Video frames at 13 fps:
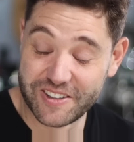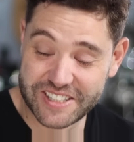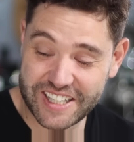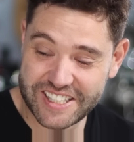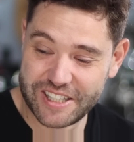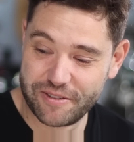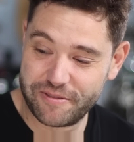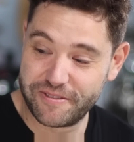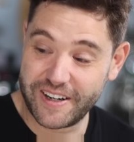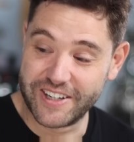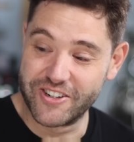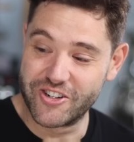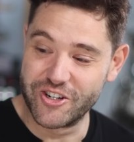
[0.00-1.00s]
It was actually a
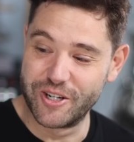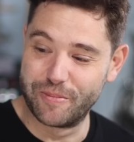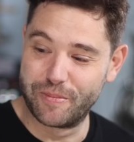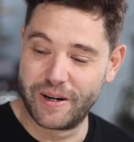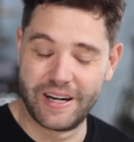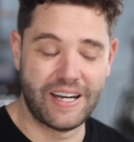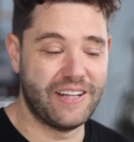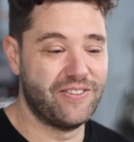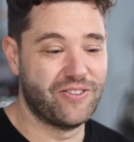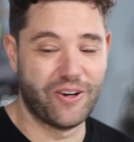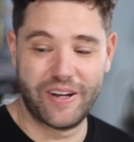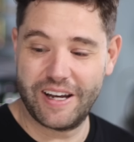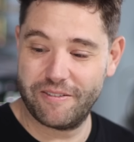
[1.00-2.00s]
fun trip. I
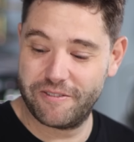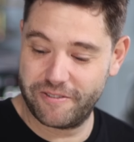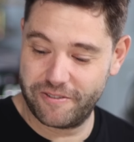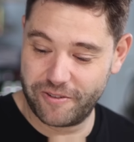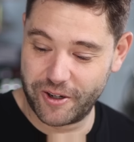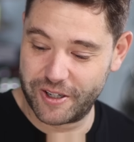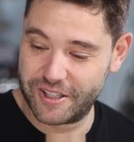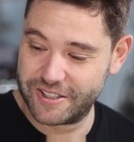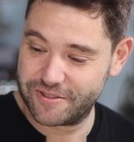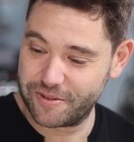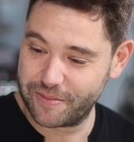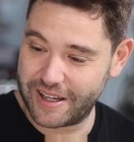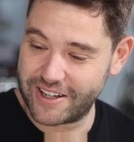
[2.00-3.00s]
don't have
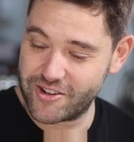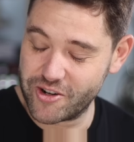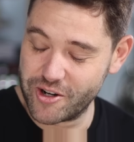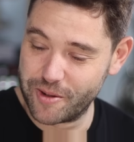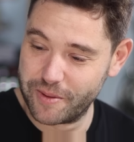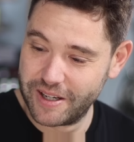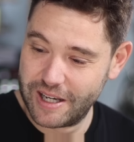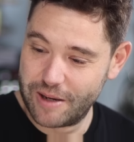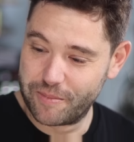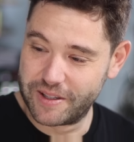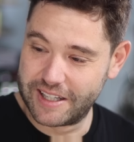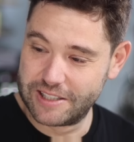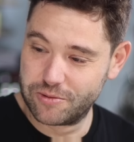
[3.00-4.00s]
photos from that trip,
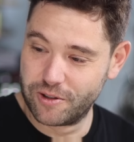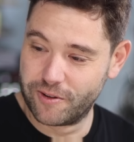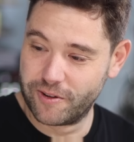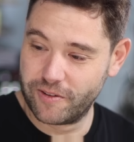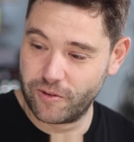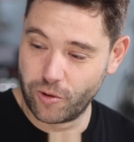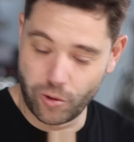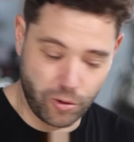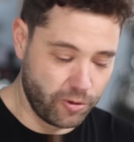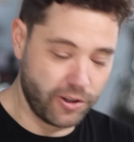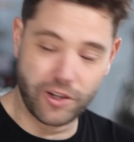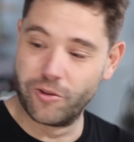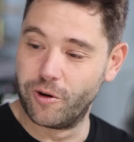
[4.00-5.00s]
but these were
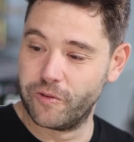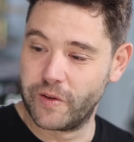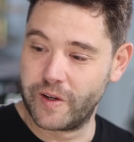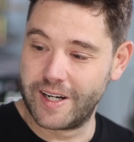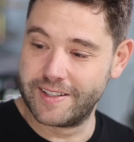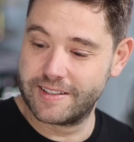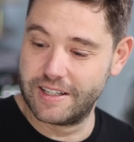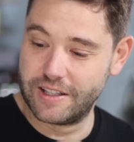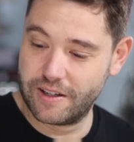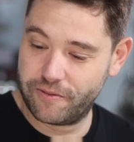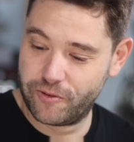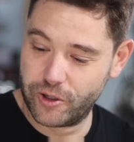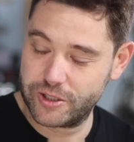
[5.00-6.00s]
all in the northern Italy.
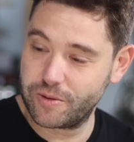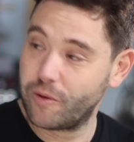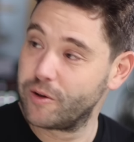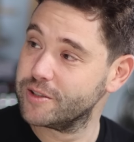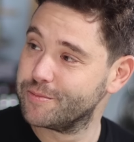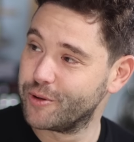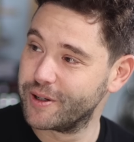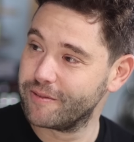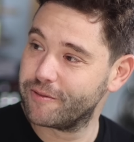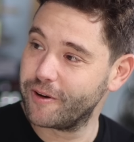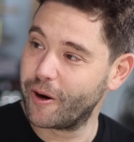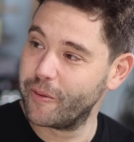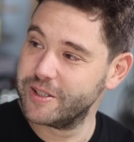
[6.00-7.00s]
The first one was bought in
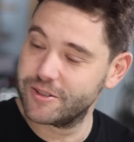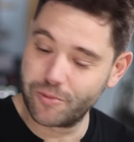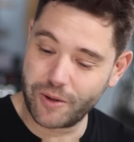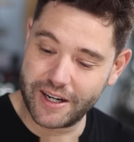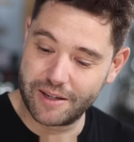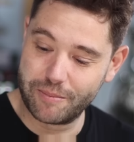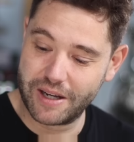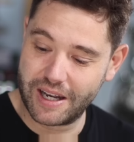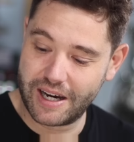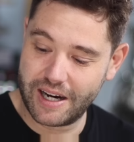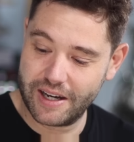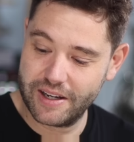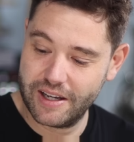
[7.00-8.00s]
Florence, one in
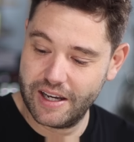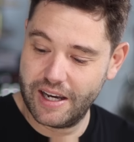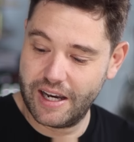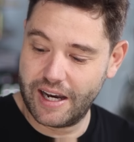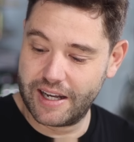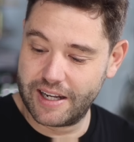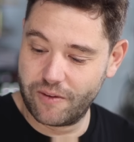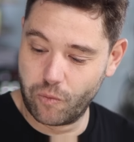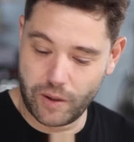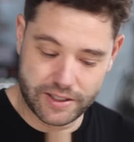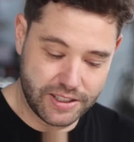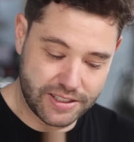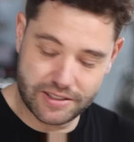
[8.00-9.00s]
Milan, and then one cool.